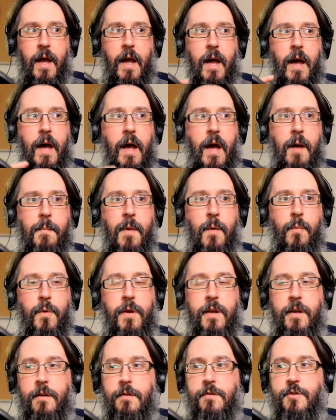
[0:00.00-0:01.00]
and
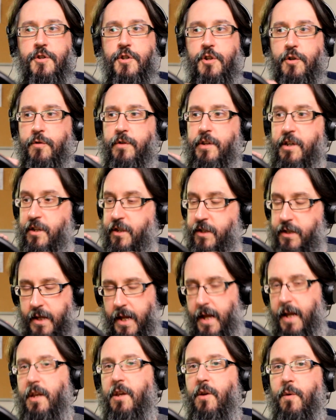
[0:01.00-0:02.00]
we could shoot
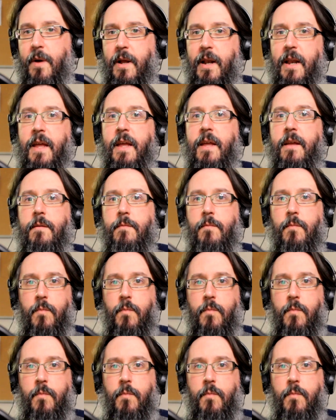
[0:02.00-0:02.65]
continually